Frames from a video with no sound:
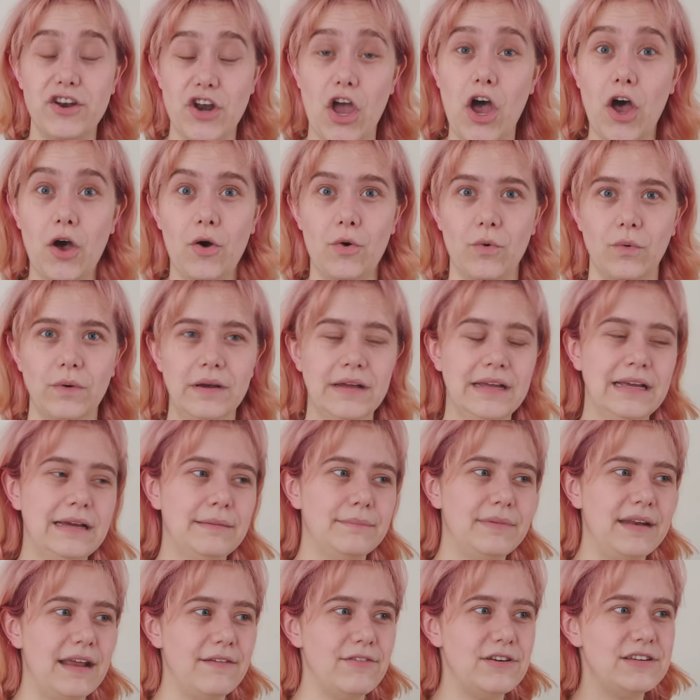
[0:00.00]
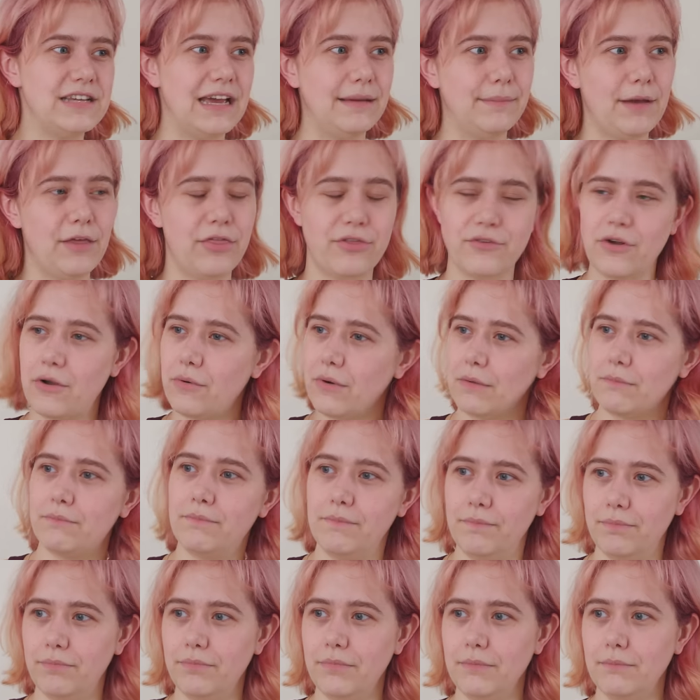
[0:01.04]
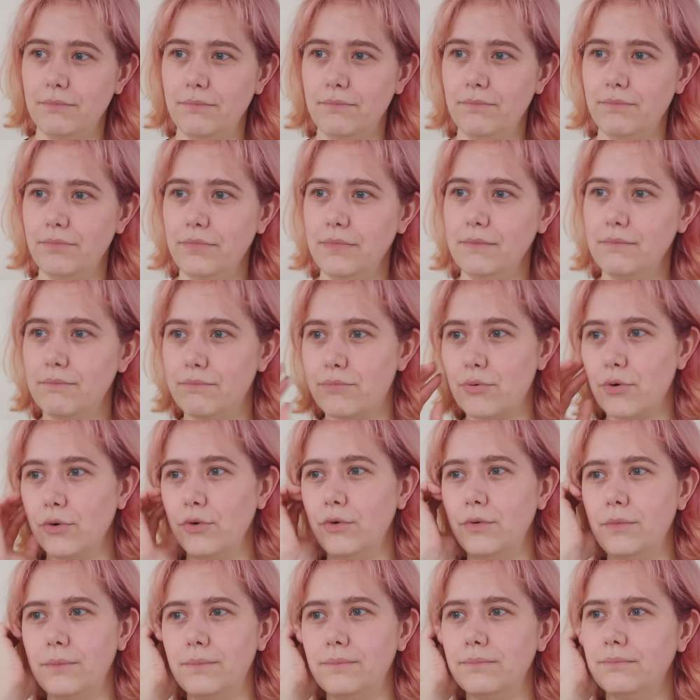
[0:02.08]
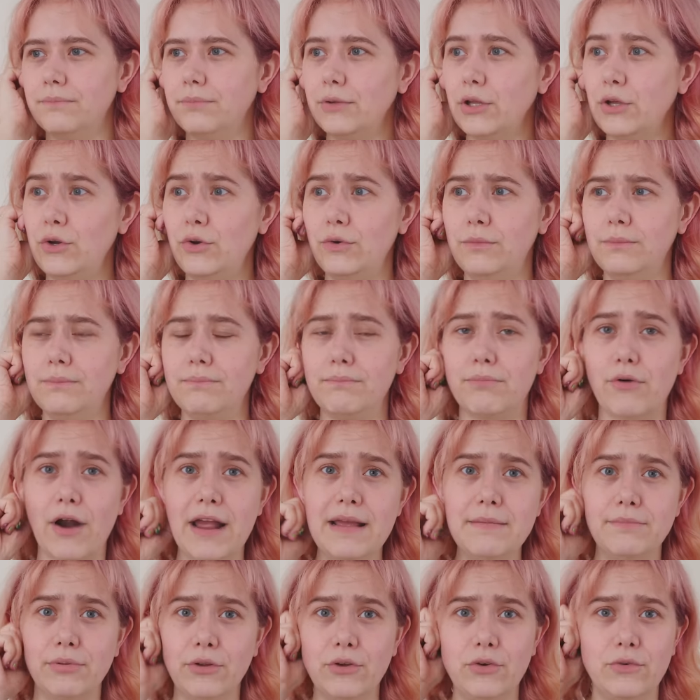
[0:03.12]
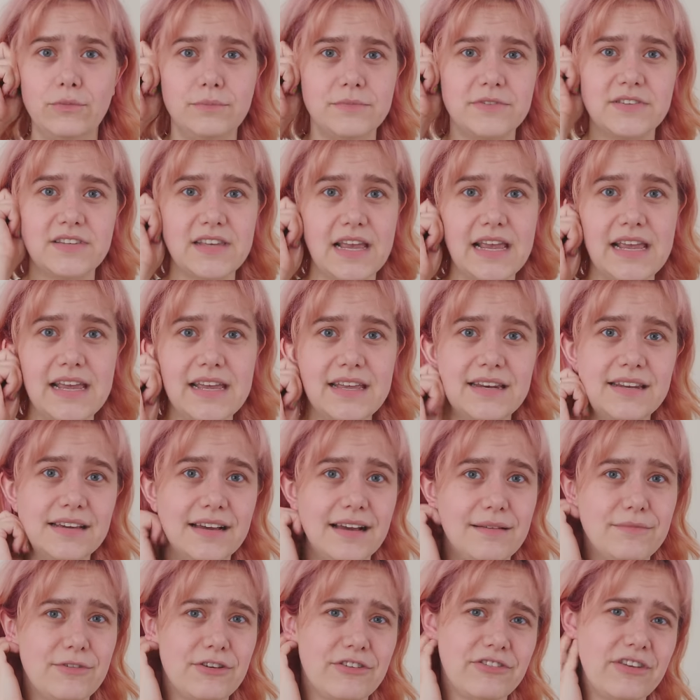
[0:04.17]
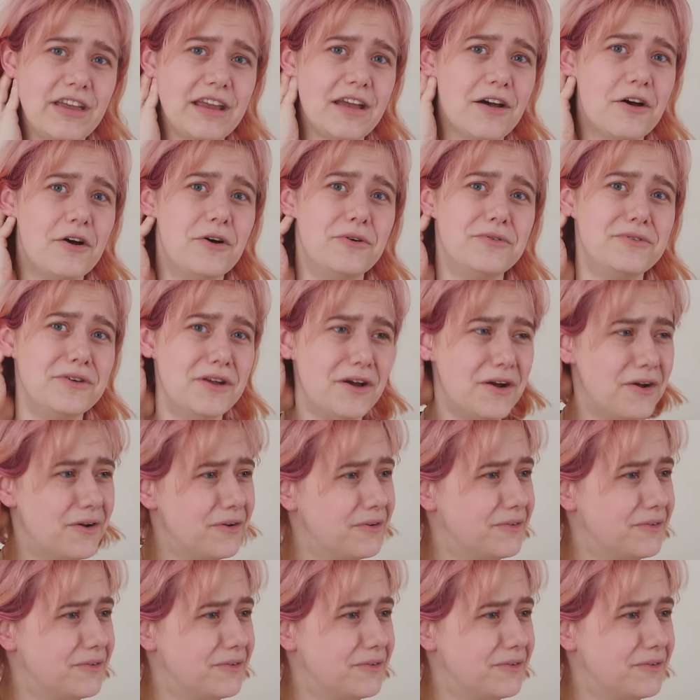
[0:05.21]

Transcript: to know. But every time I throw a broom, bloom, bright bloom seed, I'm just like, oh no.